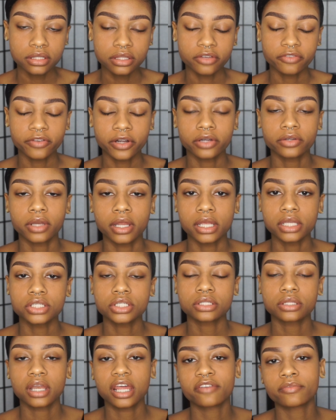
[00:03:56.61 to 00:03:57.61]
The
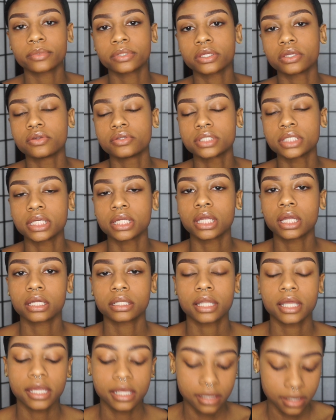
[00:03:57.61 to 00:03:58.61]
foundation that I've been using
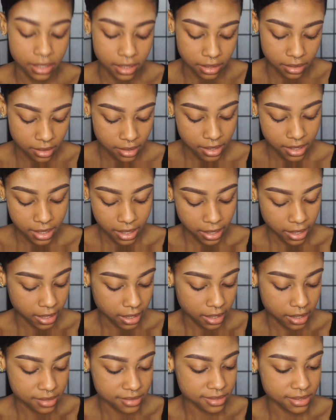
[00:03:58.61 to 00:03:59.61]
lately
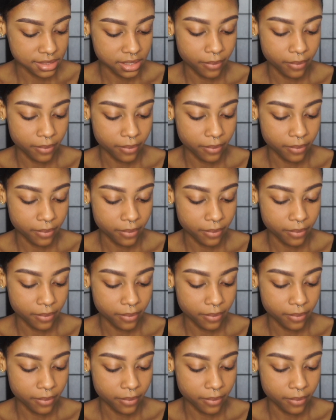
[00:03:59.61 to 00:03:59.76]
is the